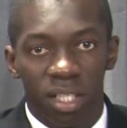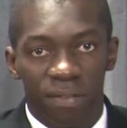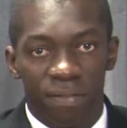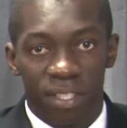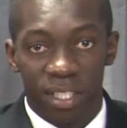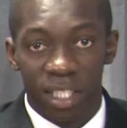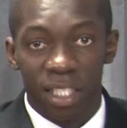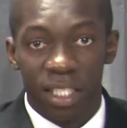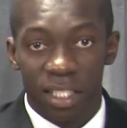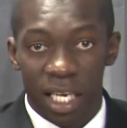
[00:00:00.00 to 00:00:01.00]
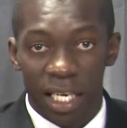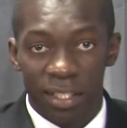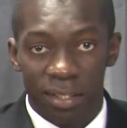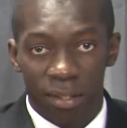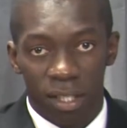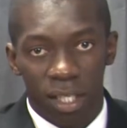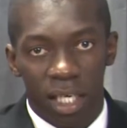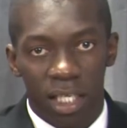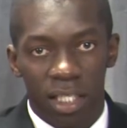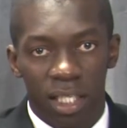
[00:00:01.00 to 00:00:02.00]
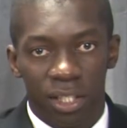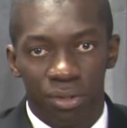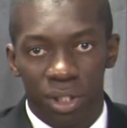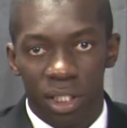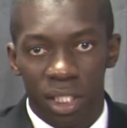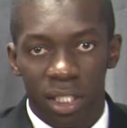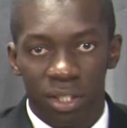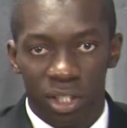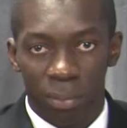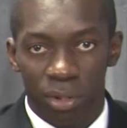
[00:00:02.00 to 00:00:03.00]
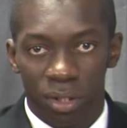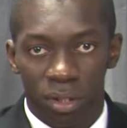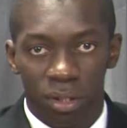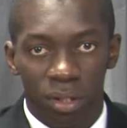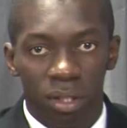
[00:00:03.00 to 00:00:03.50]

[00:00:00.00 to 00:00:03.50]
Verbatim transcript: The facility size and electricity consumption